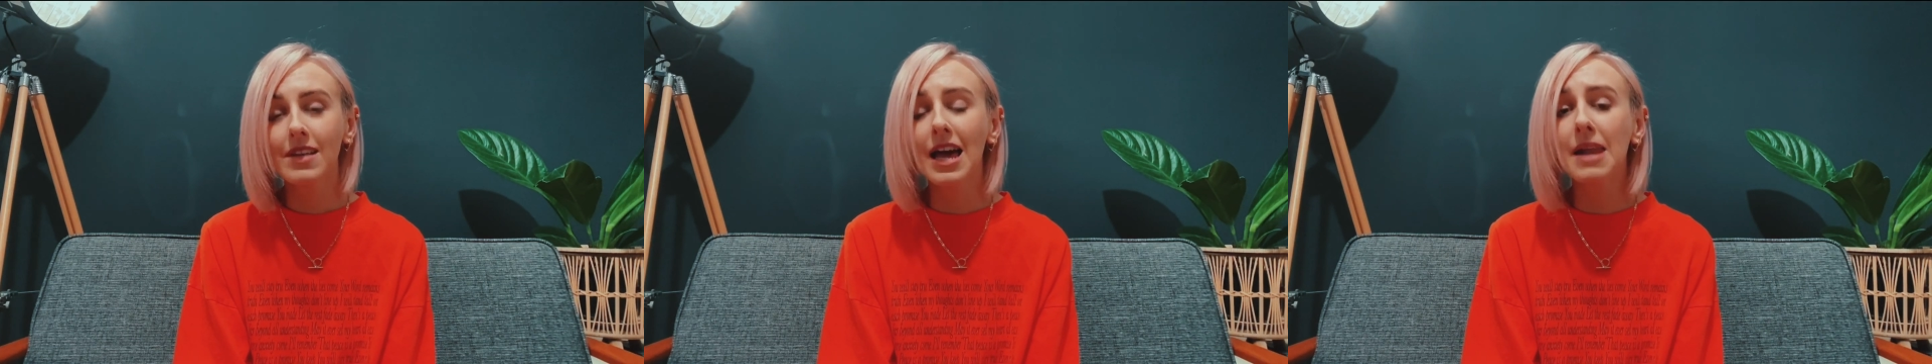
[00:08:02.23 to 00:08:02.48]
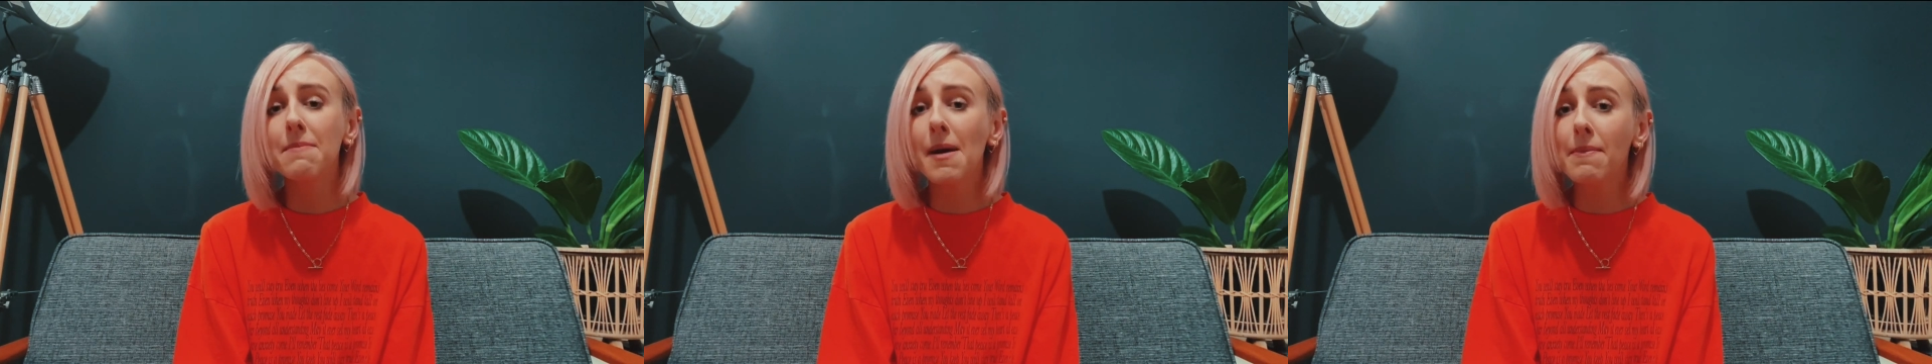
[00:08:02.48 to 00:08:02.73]

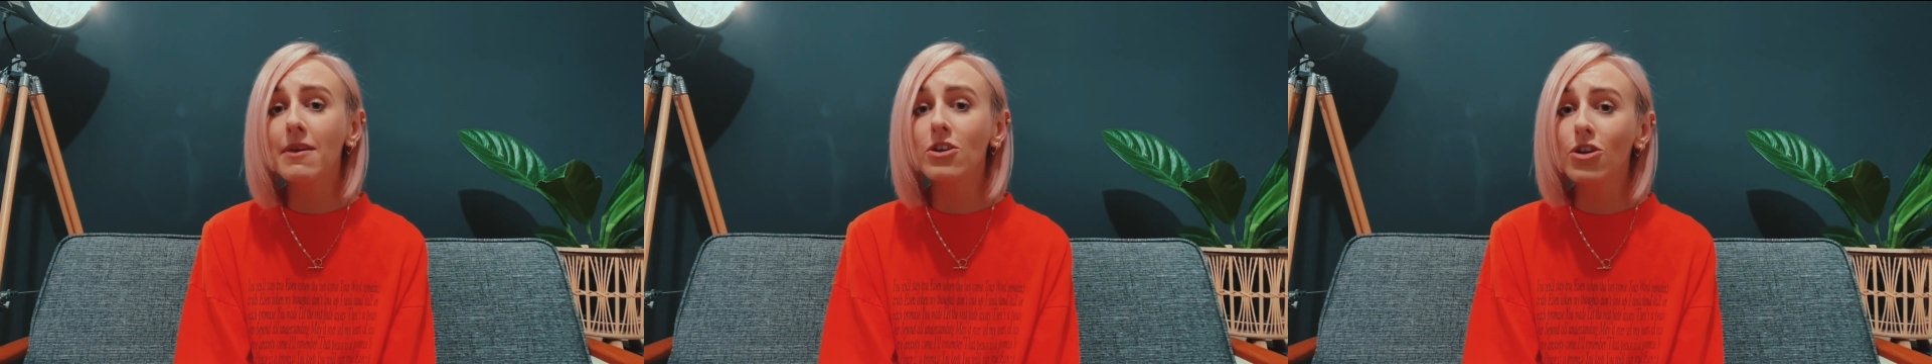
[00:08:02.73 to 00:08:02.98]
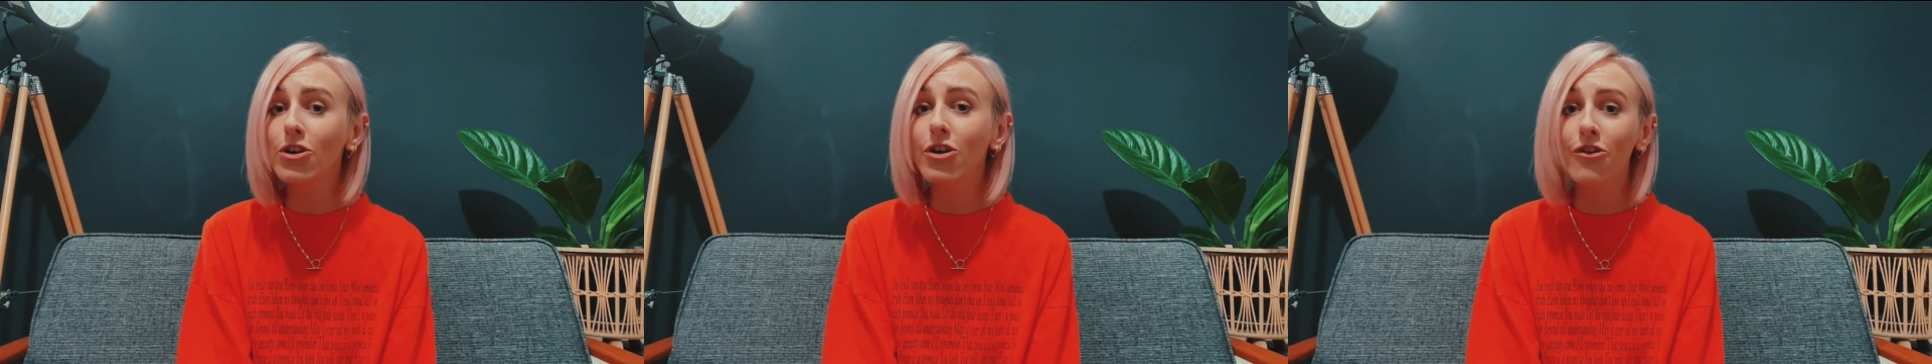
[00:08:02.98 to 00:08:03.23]
And maybe
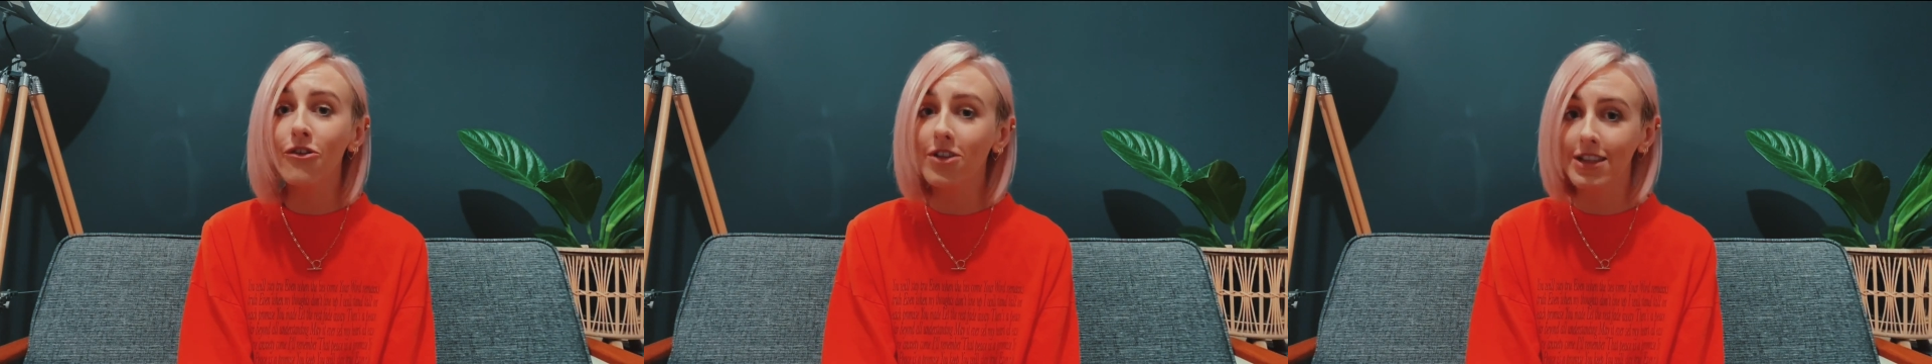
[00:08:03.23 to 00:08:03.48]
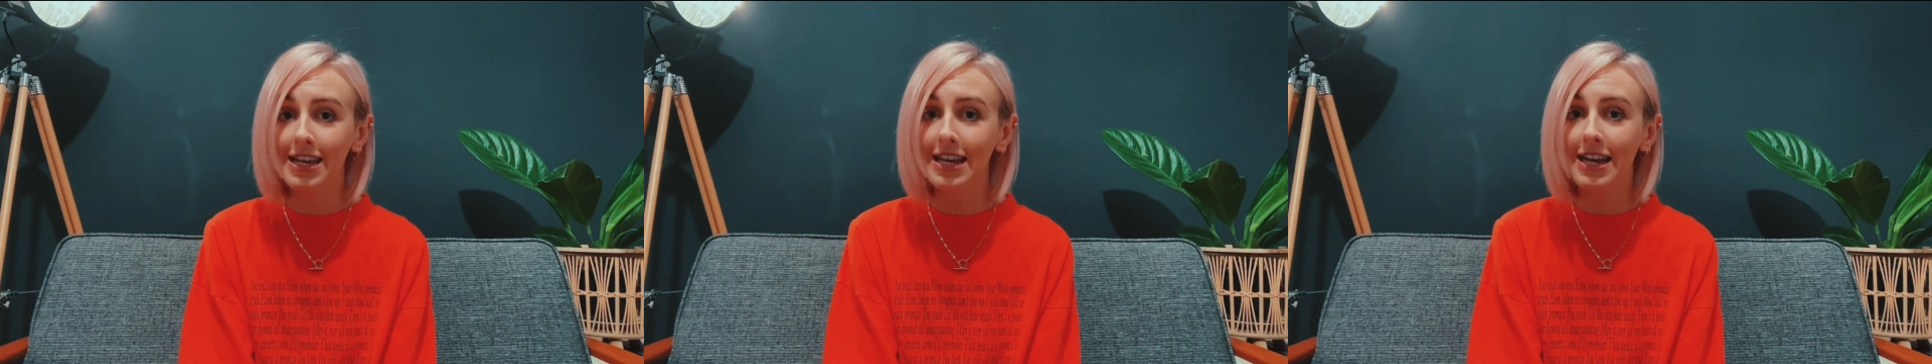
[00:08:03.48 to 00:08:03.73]
you can
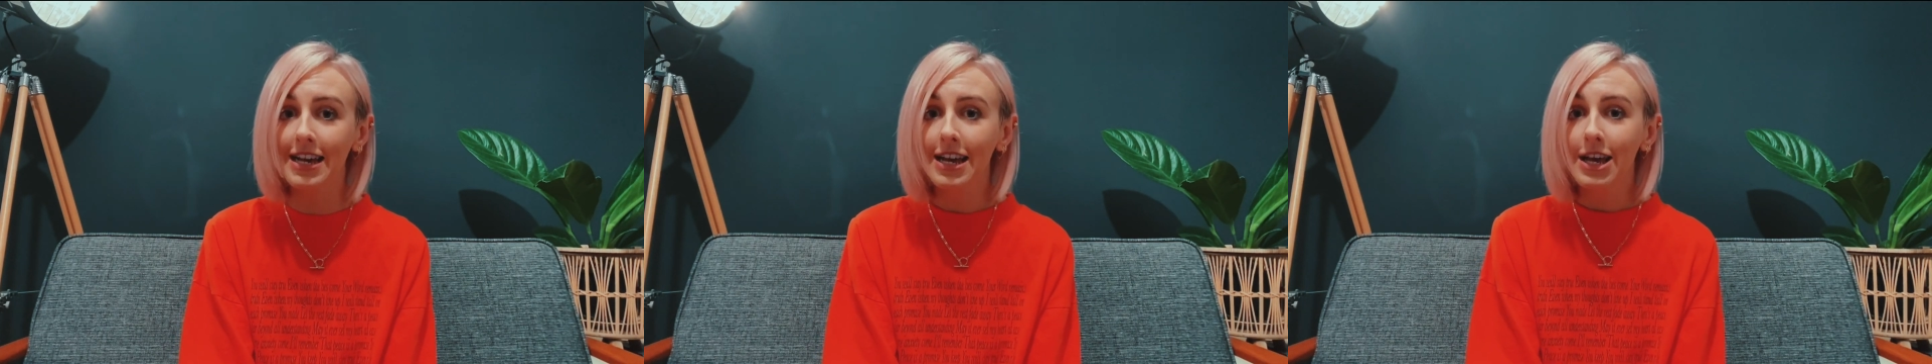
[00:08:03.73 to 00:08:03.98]
relate.